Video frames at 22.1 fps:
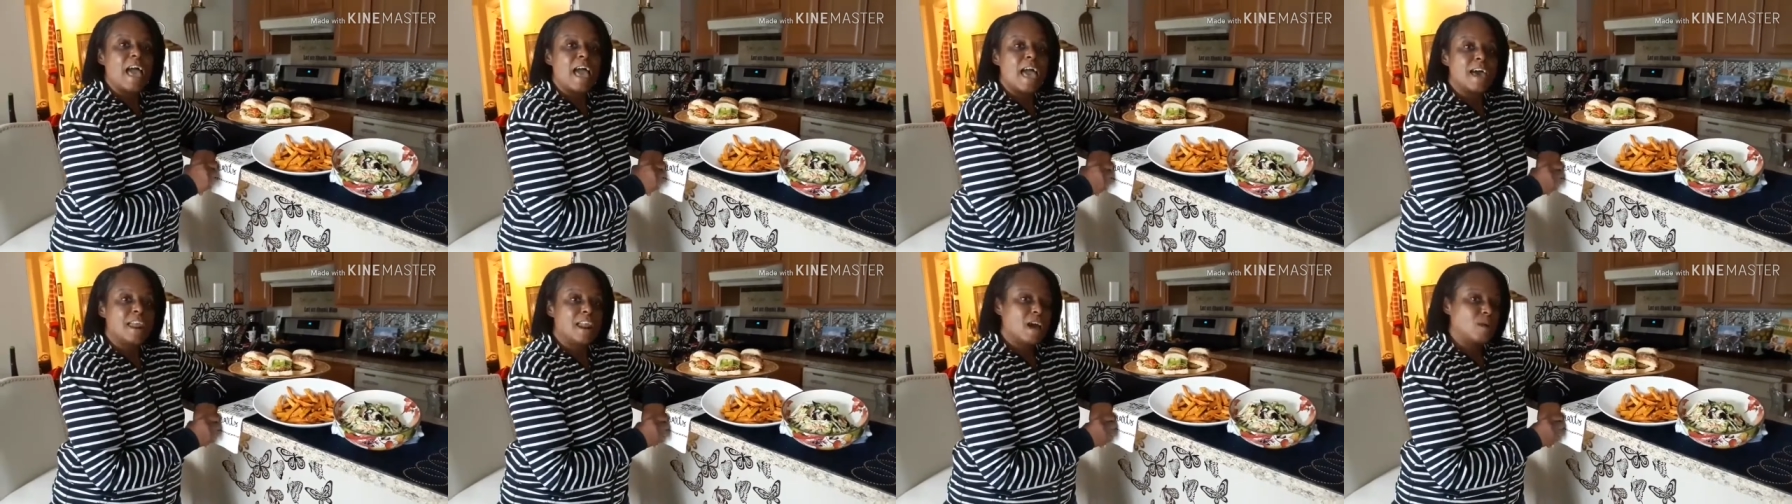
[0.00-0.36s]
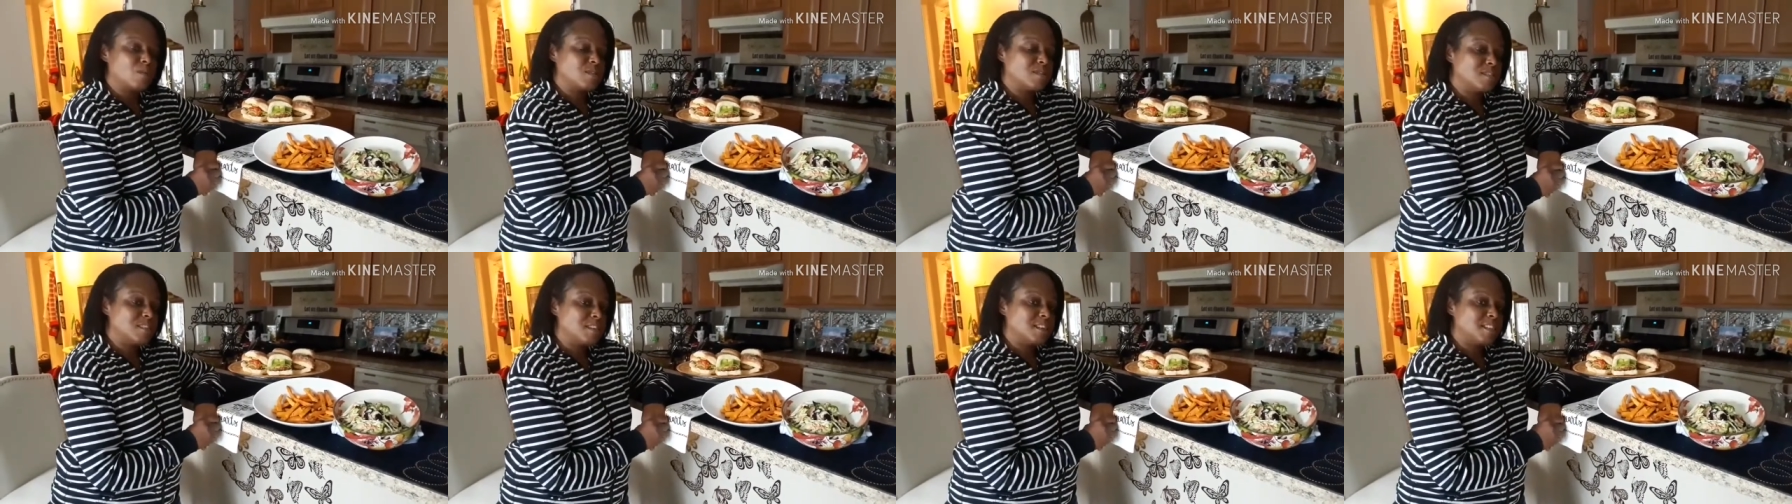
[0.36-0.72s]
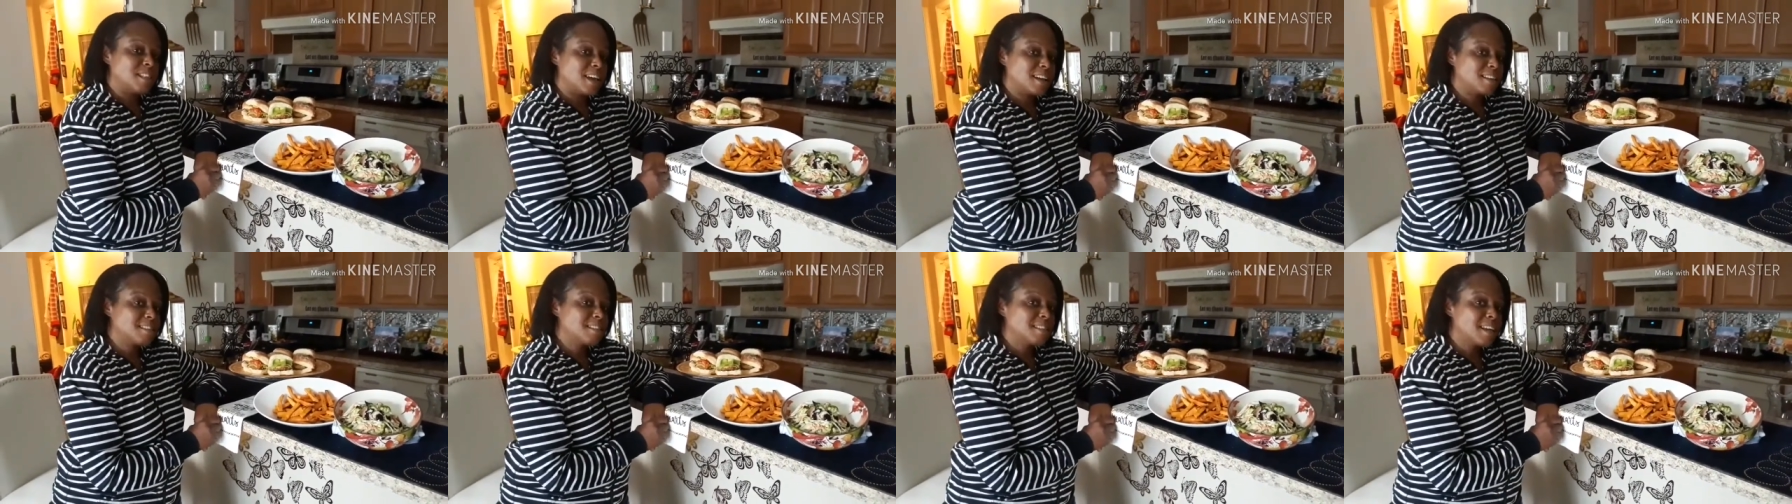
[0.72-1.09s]
And I will see you
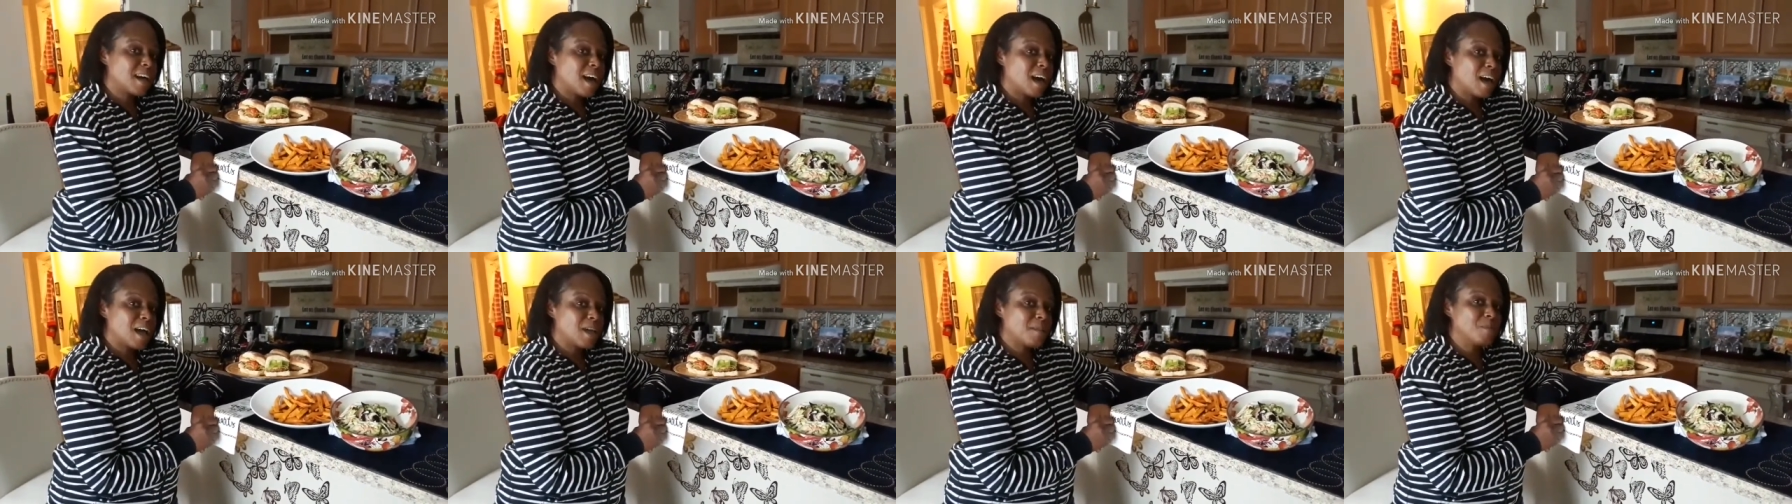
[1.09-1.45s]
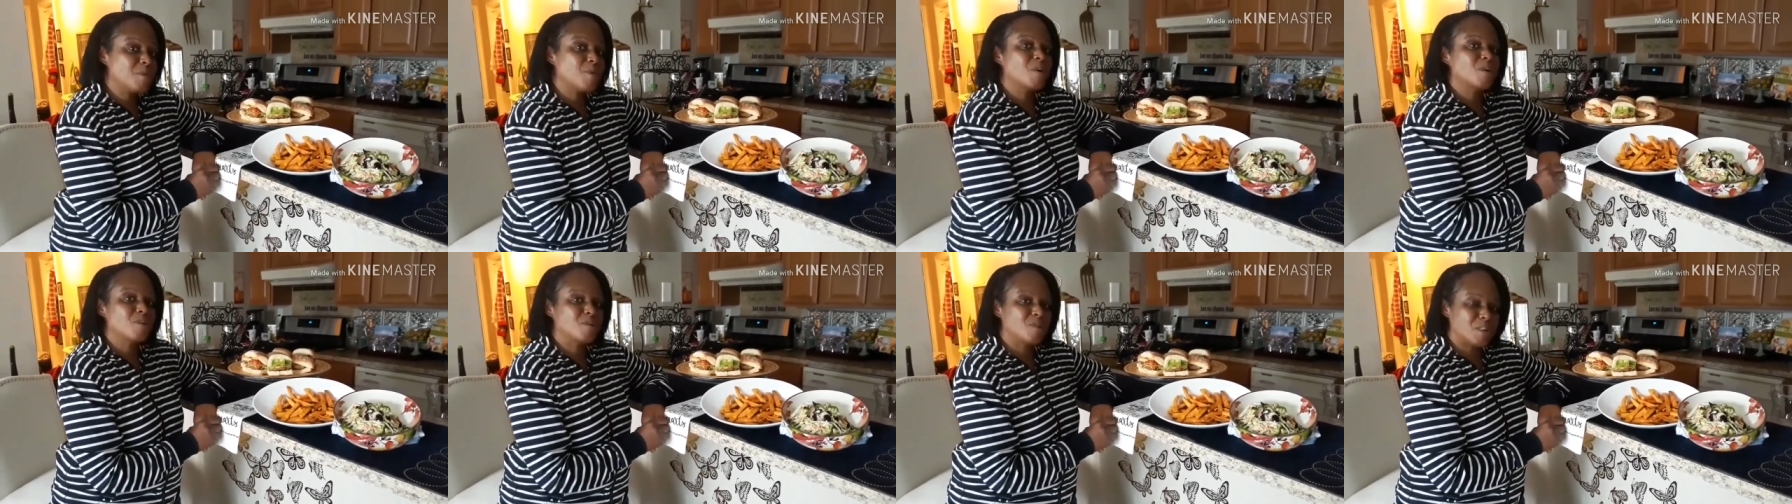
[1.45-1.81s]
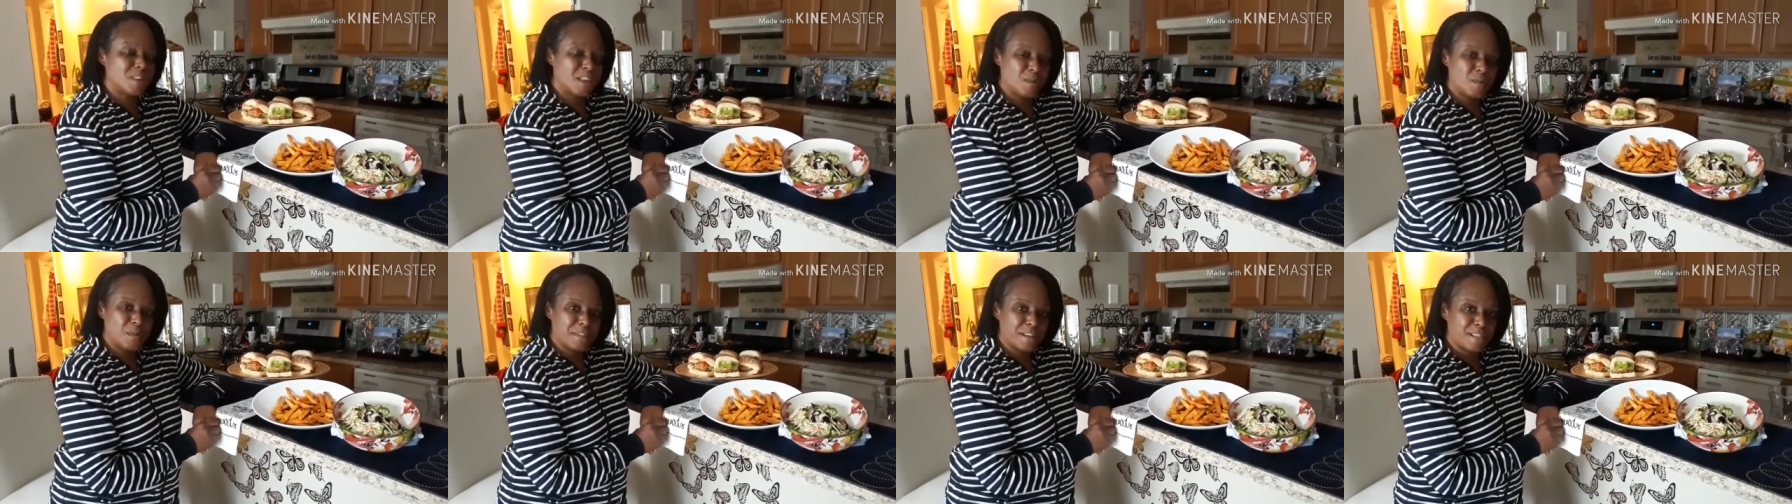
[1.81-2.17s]
next time on
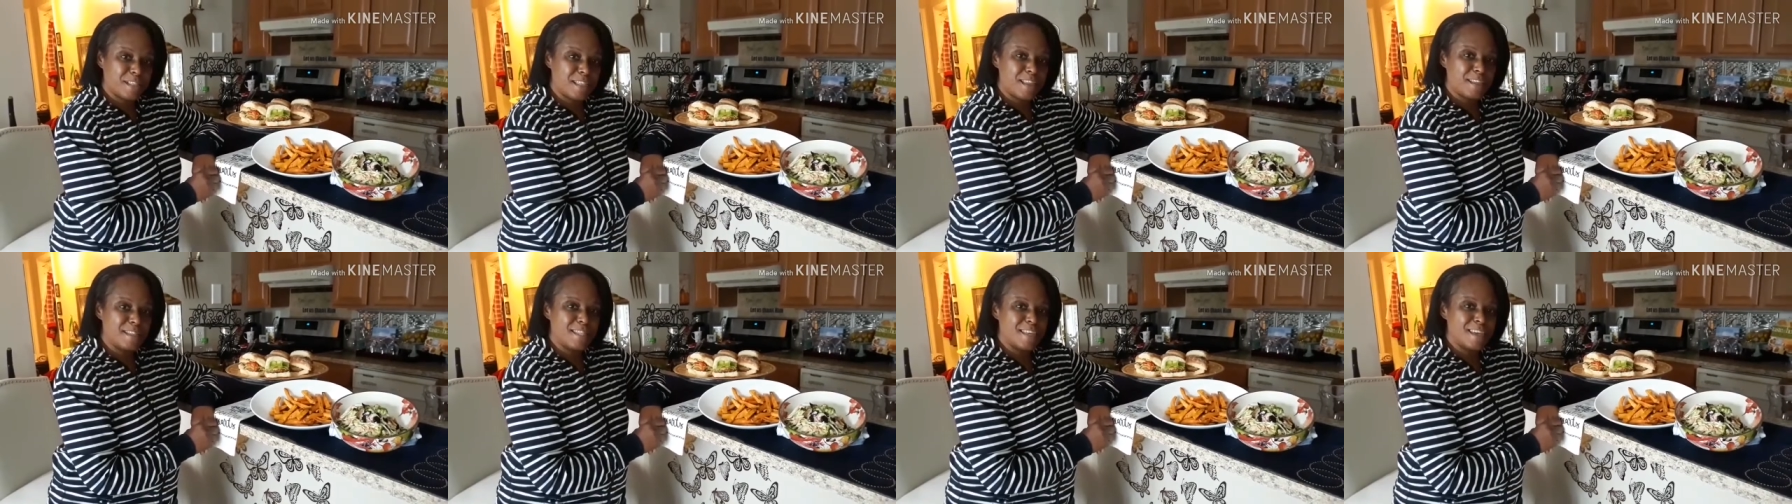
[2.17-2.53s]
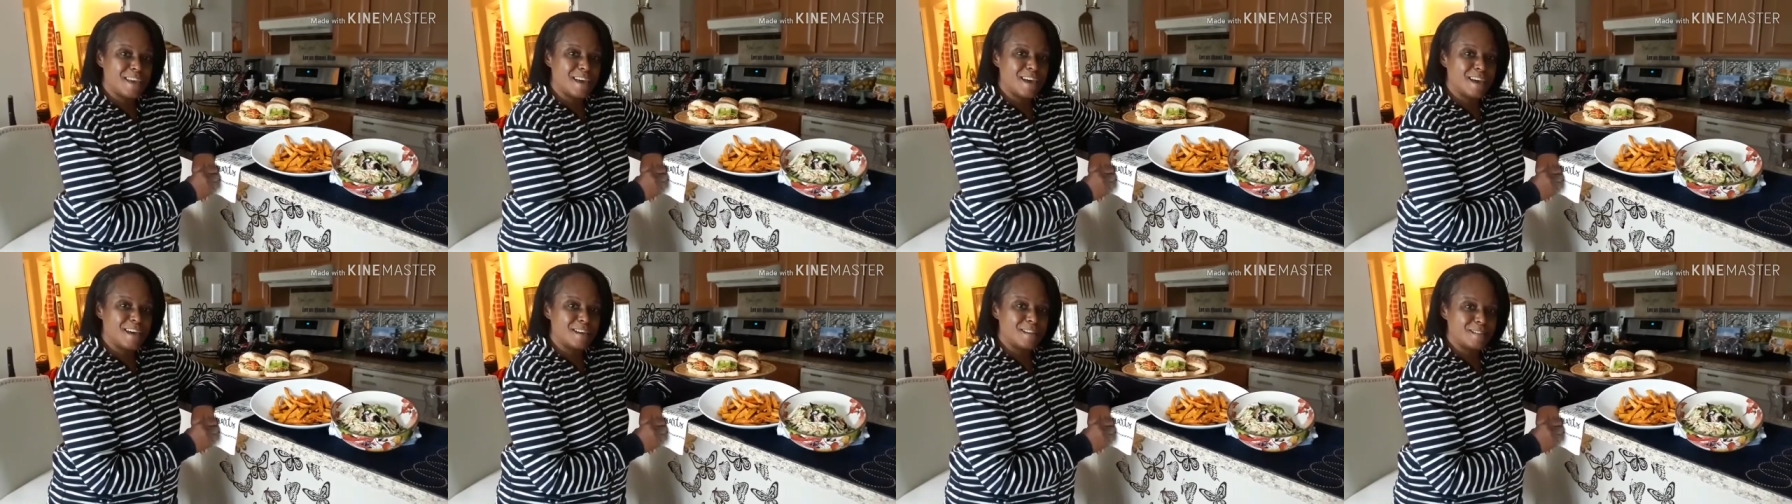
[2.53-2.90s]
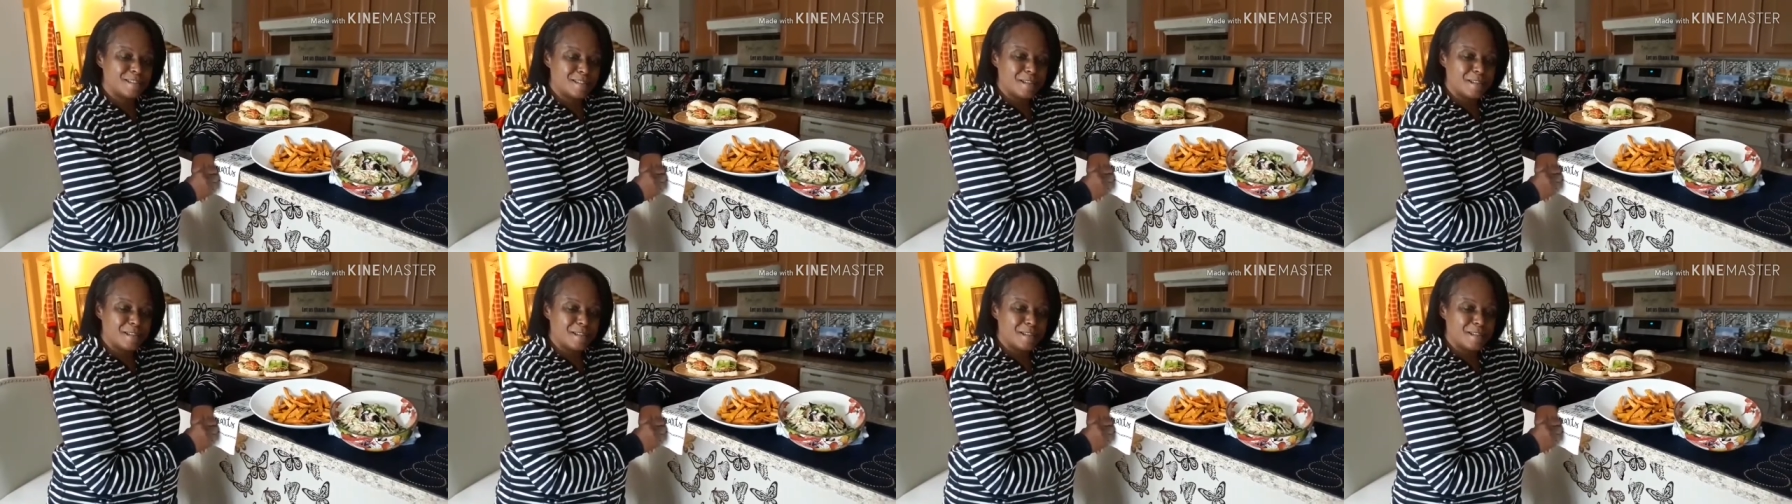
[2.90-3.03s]
Cooking with Alethia.